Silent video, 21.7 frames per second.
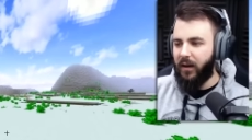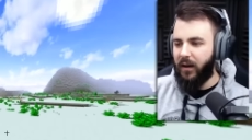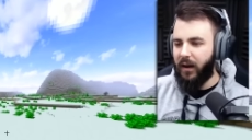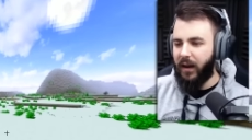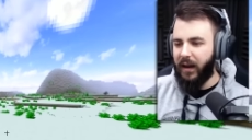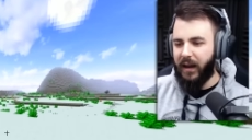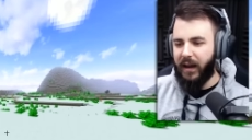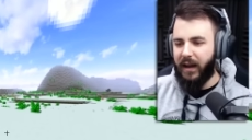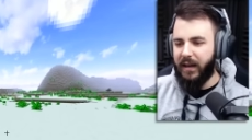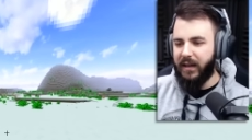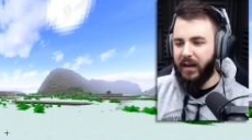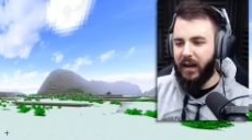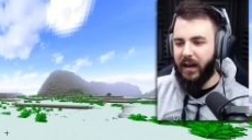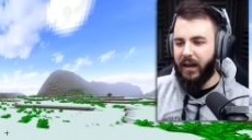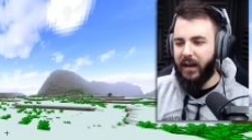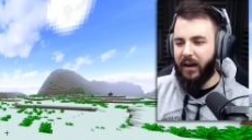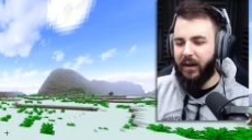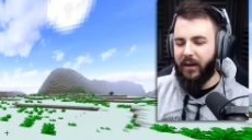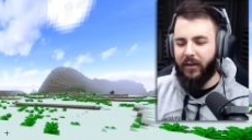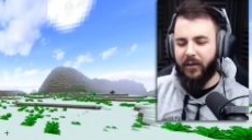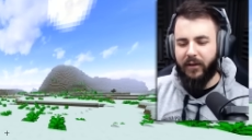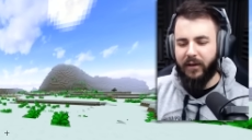I, I,
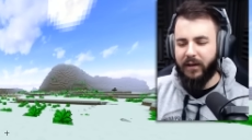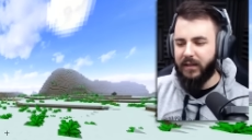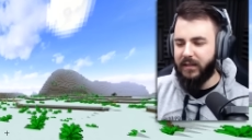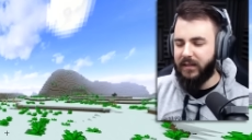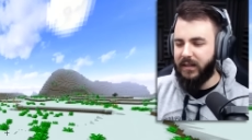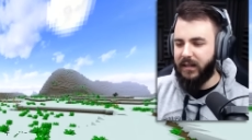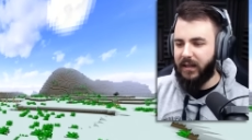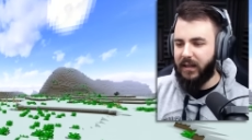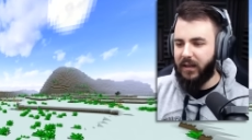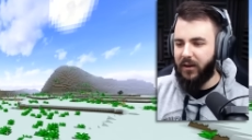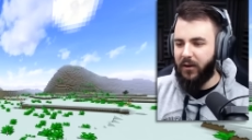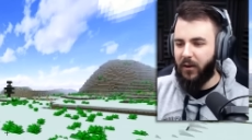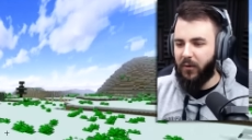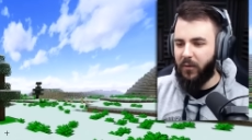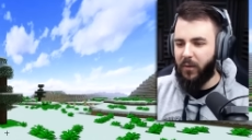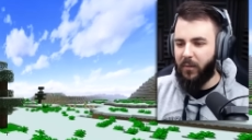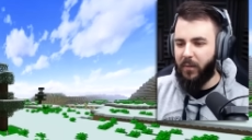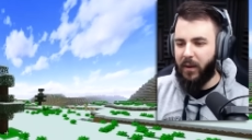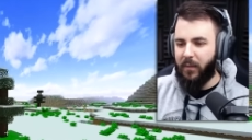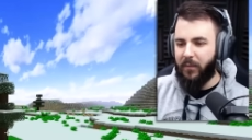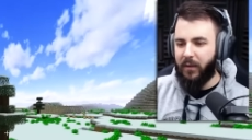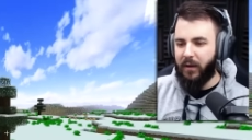I honestly cannot
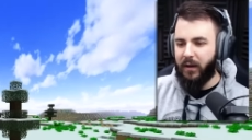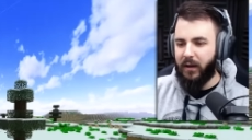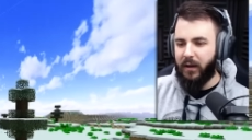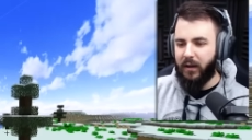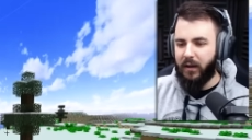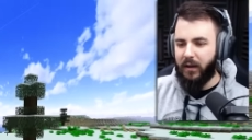remember.